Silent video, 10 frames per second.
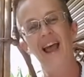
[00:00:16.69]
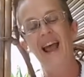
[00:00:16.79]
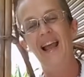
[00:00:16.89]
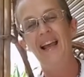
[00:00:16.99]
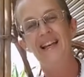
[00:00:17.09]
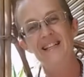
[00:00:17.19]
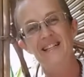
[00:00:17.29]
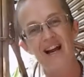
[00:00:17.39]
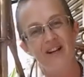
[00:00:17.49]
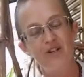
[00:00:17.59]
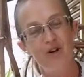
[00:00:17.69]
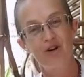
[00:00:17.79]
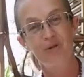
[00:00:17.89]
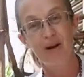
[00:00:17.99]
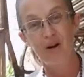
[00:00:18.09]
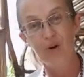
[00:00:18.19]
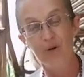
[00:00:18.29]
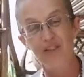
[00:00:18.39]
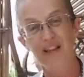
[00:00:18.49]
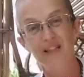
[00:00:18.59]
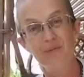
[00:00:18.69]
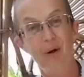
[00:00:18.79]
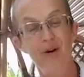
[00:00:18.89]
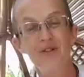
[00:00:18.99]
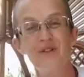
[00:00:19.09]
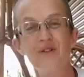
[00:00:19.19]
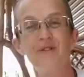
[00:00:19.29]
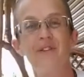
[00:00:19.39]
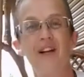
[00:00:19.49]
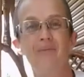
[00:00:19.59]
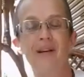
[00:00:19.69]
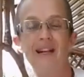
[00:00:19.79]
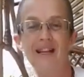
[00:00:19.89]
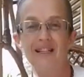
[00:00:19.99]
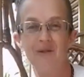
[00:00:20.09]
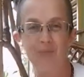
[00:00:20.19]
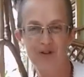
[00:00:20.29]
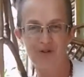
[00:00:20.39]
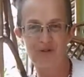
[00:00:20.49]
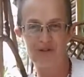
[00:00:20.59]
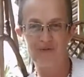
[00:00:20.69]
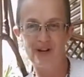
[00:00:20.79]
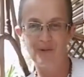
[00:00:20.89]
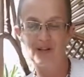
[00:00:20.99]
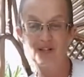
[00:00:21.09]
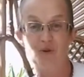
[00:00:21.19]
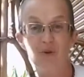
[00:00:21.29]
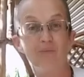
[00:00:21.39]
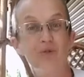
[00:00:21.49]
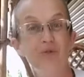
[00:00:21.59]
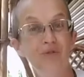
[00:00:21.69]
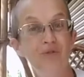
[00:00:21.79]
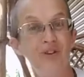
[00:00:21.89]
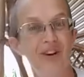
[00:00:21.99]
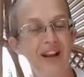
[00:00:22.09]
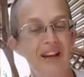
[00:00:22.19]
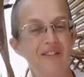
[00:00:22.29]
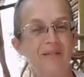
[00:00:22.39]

and I talk about all things personal development and spiritual development to improve your life.